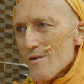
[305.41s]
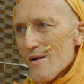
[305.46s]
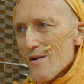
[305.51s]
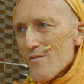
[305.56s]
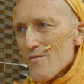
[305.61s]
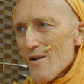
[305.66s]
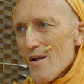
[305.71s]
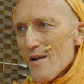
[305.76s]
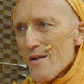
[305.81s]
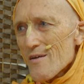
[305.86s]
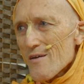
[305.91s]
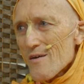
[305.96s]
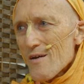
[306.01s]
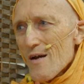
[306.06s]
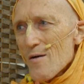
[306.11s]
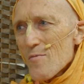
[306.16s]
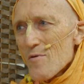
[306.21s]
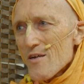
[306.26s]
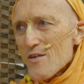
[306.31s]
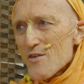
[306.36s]
if like,
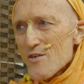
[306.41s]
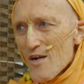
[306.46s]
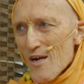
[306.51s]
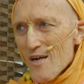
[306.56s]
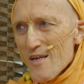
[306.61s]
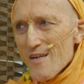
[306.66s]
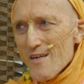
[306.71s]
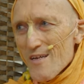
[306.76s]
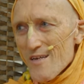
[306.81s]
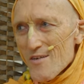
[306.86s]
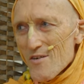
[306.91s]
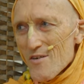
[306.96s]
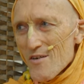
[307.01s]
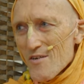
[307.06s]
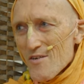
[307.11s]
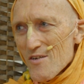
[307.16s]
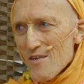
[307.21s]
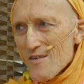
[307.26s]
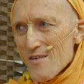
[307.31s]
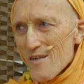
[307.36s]
how many Chinese
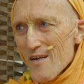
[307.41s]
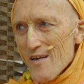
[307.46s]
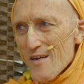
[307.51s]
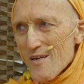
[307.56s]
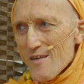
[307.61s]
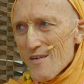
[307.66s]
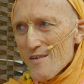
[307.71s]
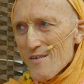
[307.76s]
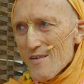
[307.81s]
does it take?